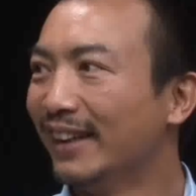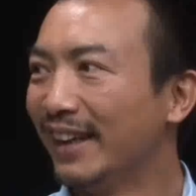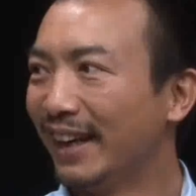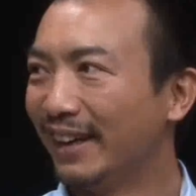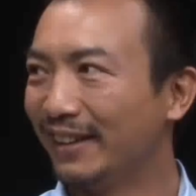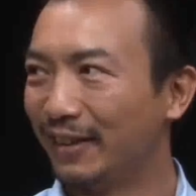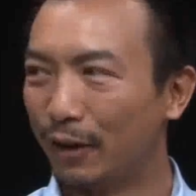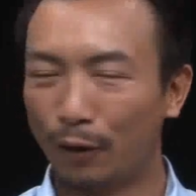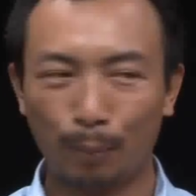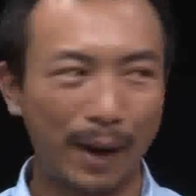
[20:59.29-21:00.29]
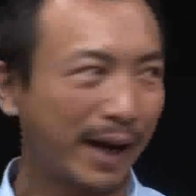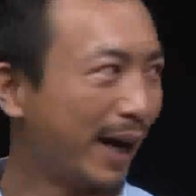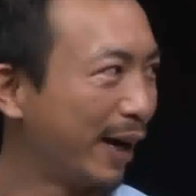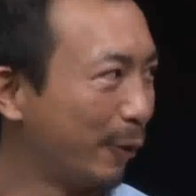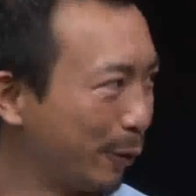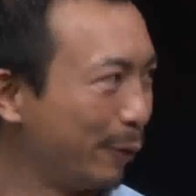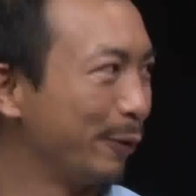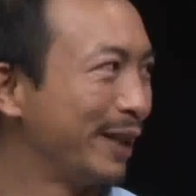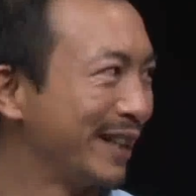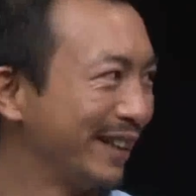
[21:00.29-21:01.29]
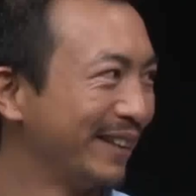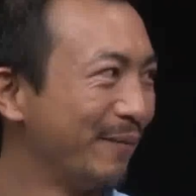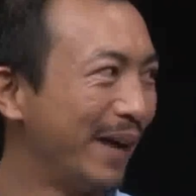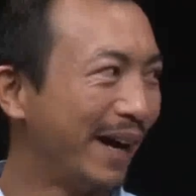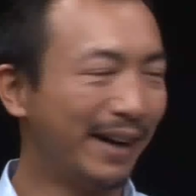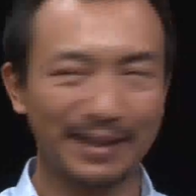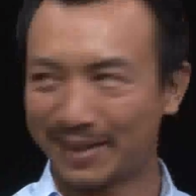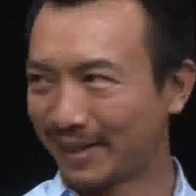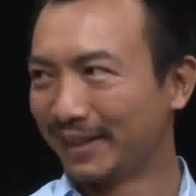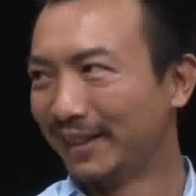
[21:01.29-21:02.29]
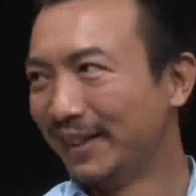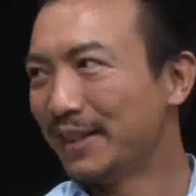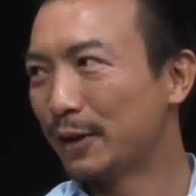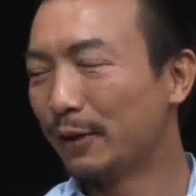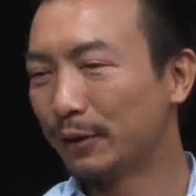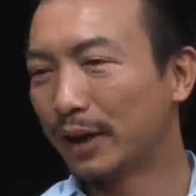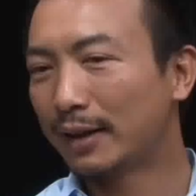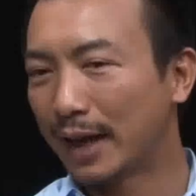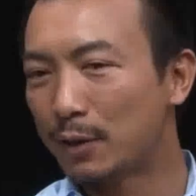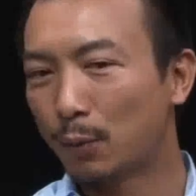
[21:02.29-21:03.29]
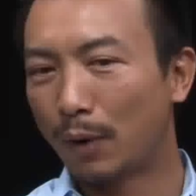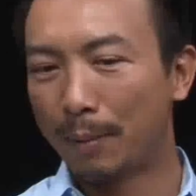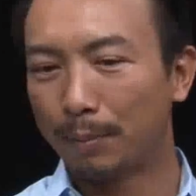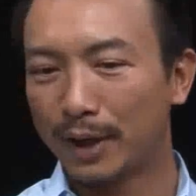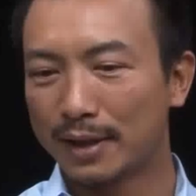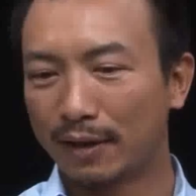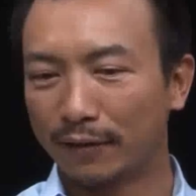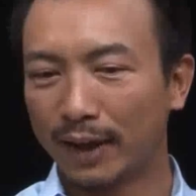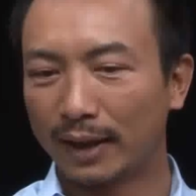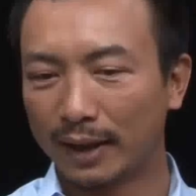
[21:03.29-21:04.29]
And the whole backend got rewritten by us. So that's one piece of it.